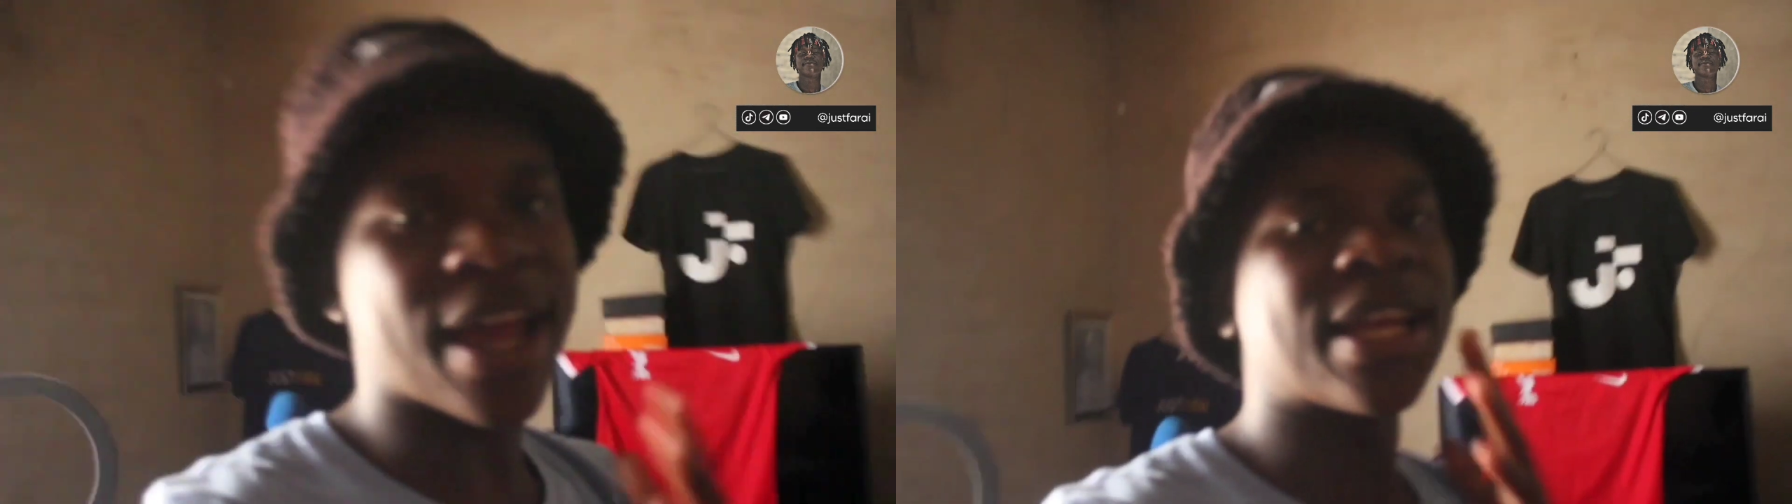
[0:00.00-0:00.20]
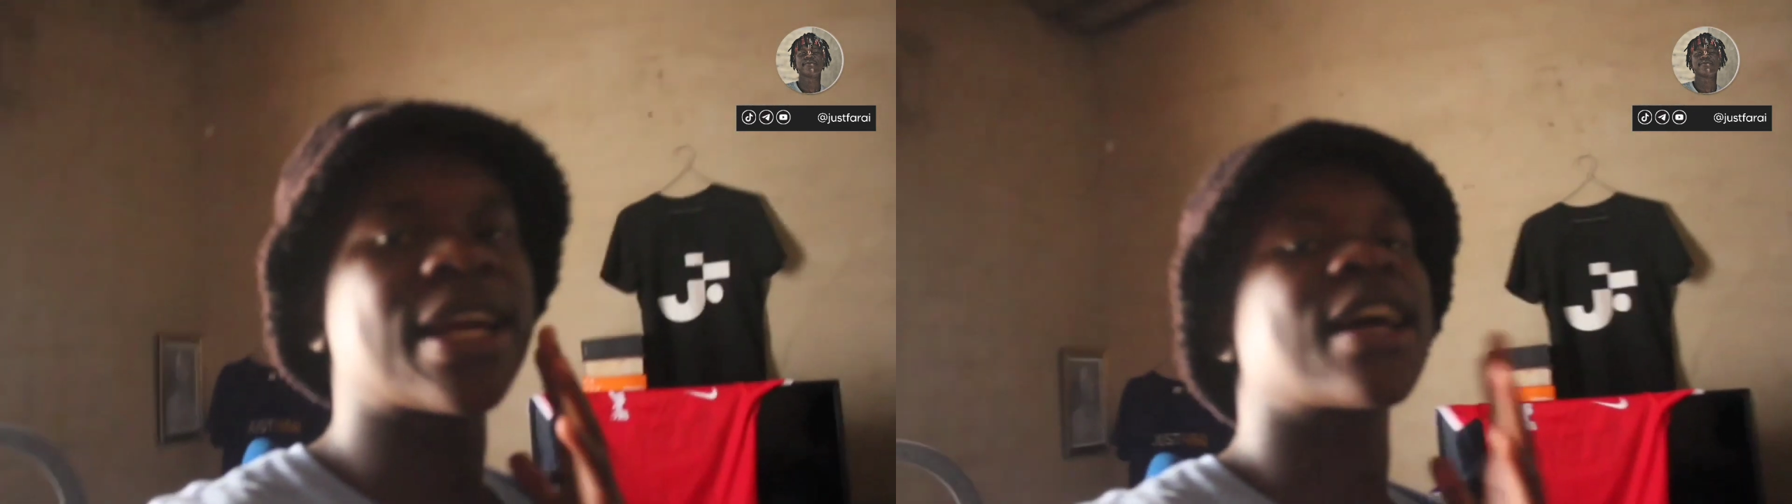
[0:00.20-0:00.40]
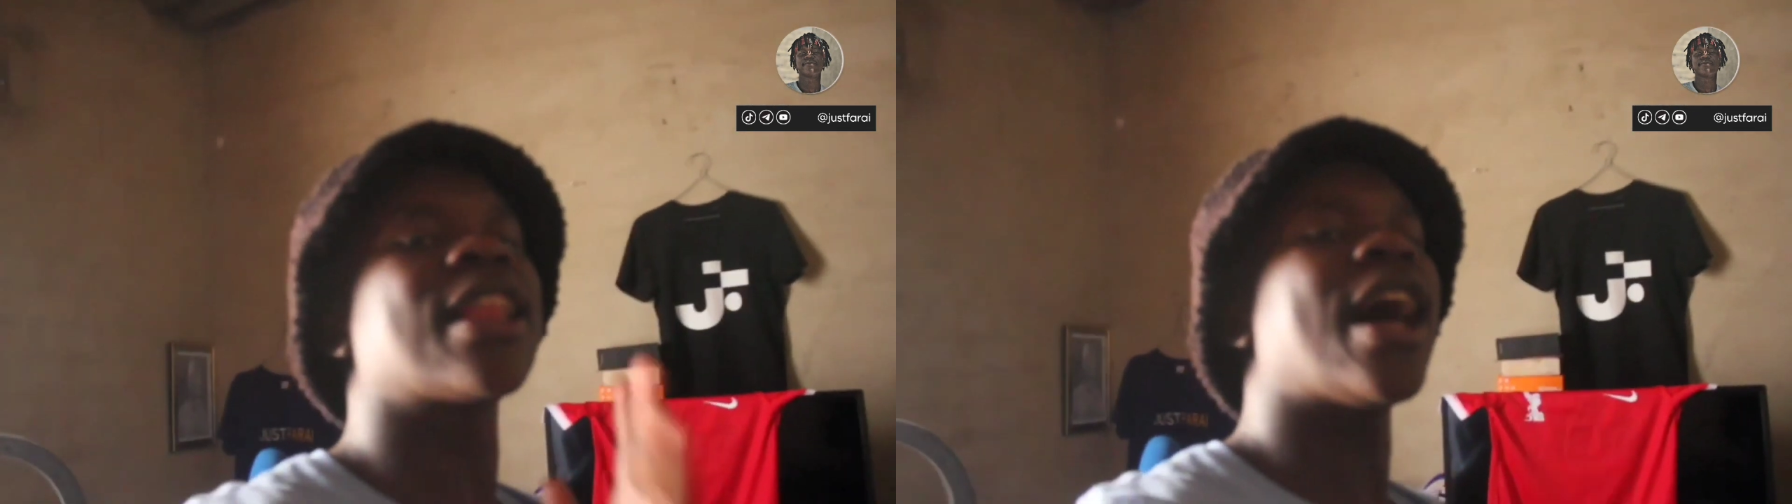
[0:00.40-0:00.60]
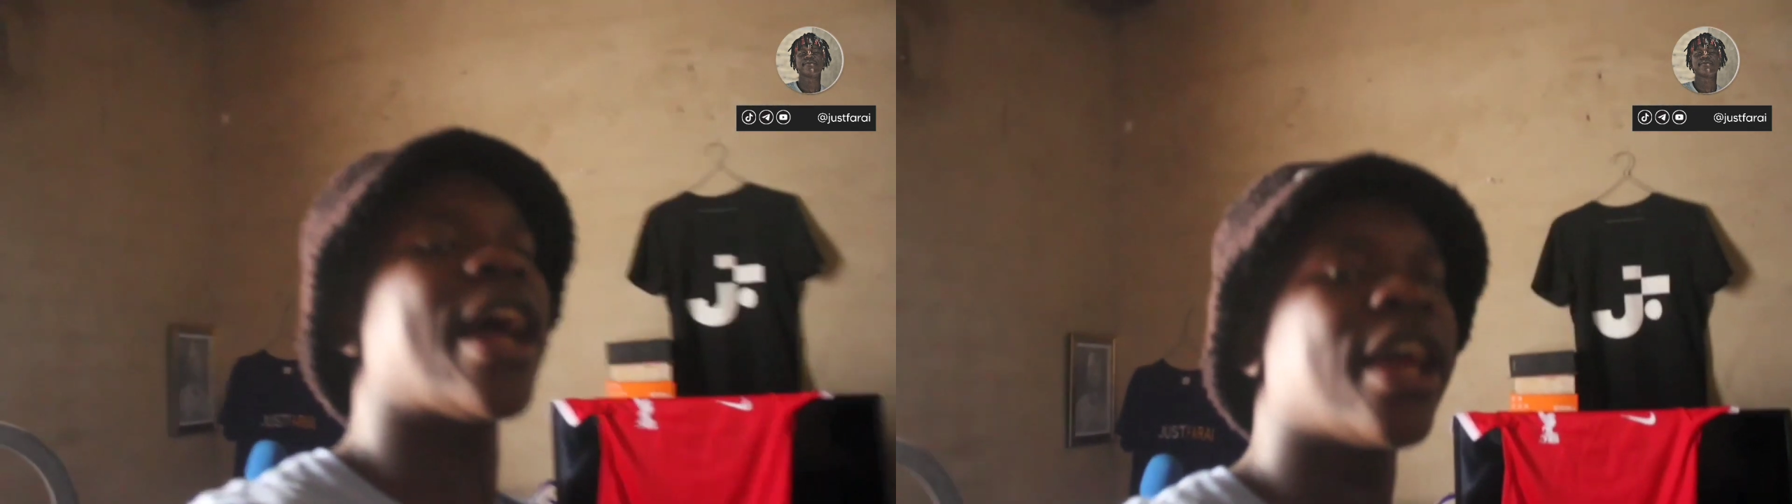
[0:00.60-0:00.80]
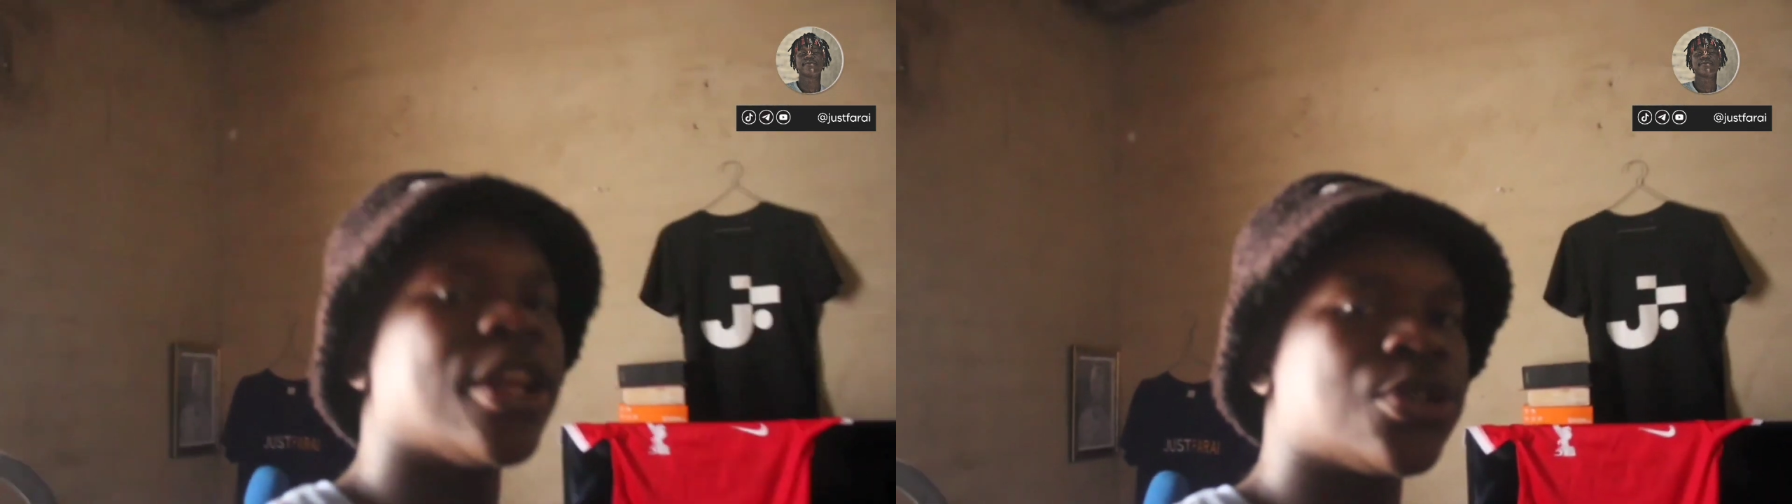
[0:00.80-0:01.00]
any
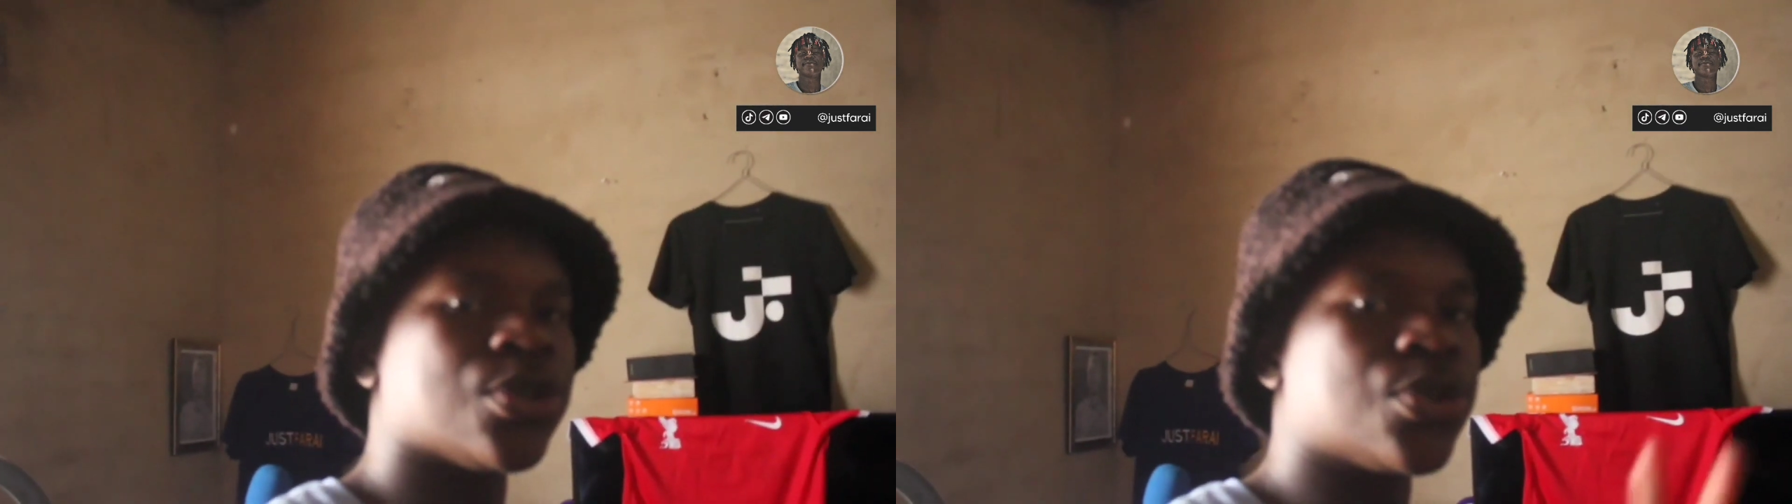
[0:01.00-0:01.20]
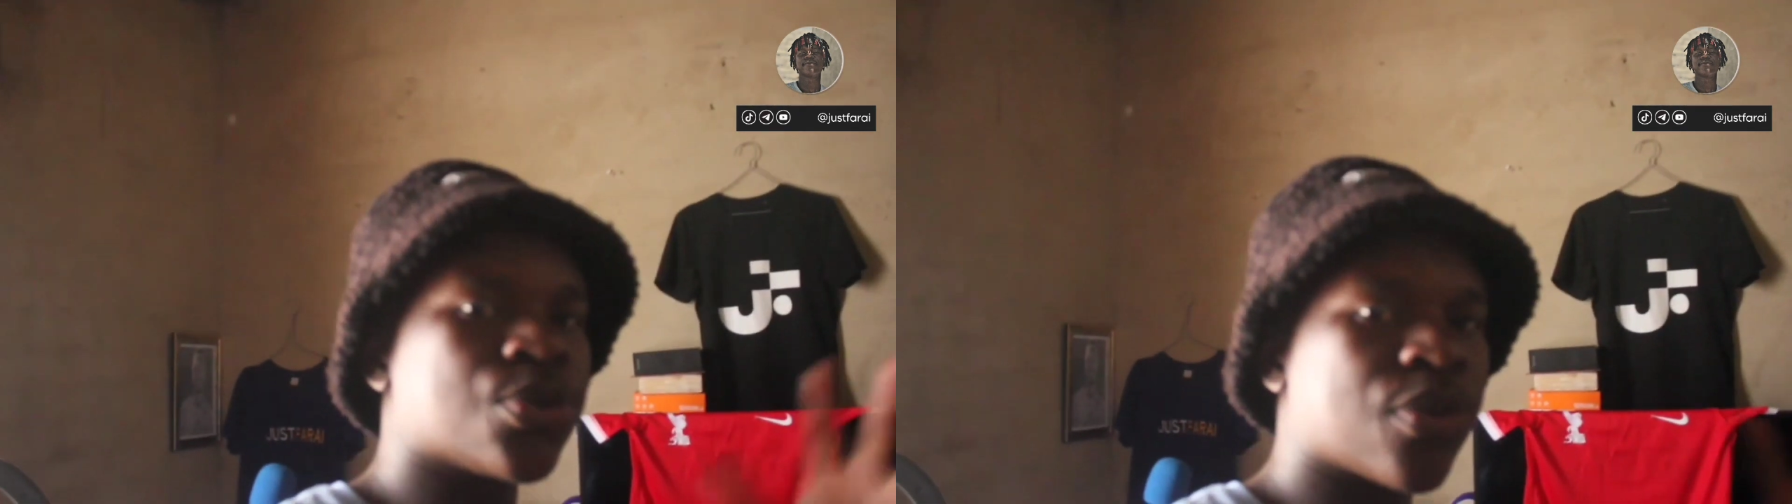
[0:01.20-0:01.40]
client to do